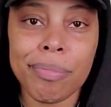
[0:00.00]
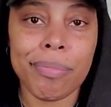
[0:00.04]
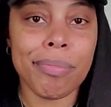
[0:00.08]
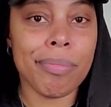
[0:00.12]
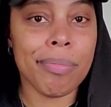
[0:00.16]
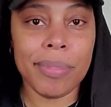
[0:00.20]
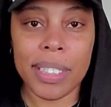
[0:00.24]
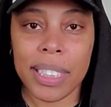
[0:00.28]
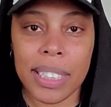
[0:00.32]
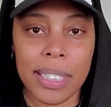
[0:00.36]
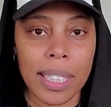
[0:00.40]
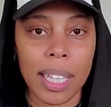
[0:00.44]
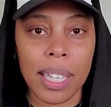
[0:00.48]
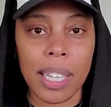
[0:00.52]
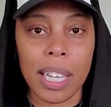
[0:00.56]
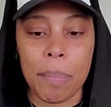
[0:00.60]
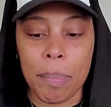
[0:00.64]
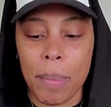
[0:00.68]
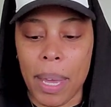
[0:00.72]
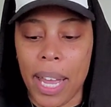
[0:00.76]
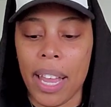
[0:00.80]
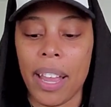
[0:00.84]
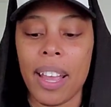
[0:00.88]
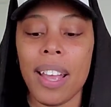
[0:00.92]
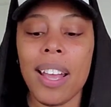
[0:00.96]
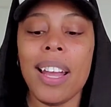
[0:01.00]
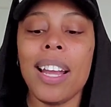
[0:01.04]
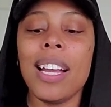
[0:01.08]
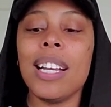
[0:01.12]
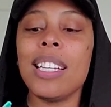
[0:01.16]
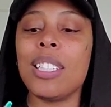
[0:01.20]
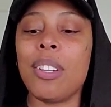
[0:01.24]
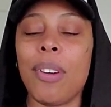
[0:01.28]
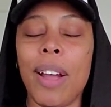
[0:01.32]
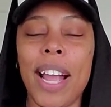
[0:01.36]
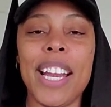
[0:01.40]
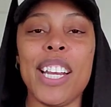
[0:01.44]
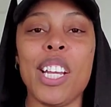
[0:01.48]
Silly me.
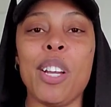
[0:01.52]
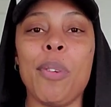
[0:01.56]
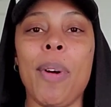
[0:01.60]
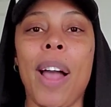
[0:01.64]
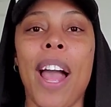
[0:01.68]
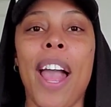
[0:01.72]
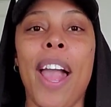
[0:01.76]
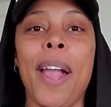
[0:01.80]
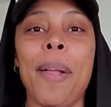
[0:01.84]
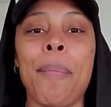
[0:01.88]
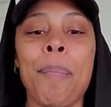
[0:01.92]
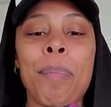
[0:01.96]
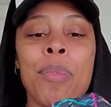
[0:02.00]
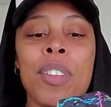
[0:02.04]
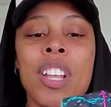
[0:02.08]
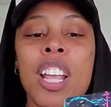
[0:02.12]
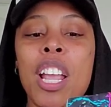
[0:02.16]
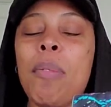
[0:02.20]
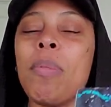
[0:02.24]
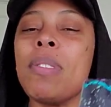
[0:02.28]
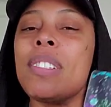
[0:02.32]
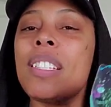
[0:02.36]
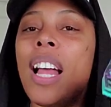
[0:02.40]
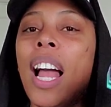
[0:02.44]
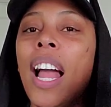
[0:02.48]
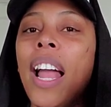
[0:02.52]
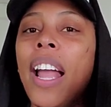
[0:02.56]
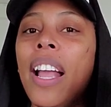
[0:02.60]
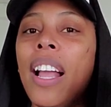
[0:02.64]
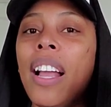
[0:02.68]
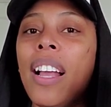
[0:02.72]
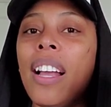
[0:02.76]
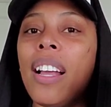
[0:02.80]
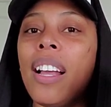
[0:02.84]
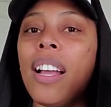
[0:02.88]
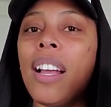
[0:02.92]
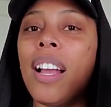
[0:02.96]
So anyway, he was like,